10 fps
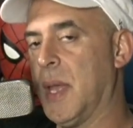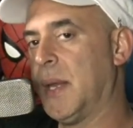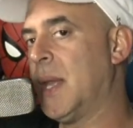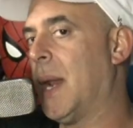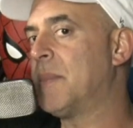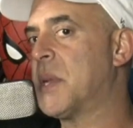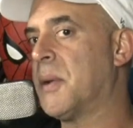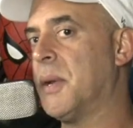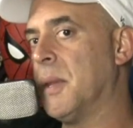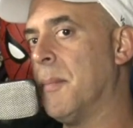And again, I'm
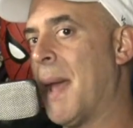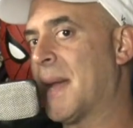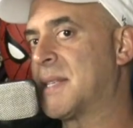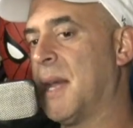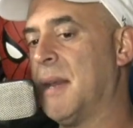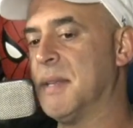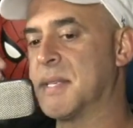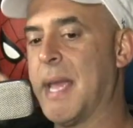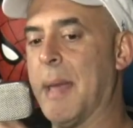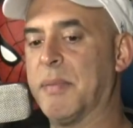talking on the back side of
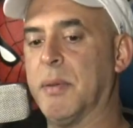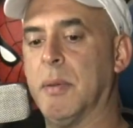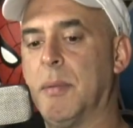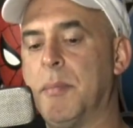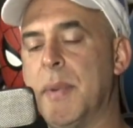this capsule.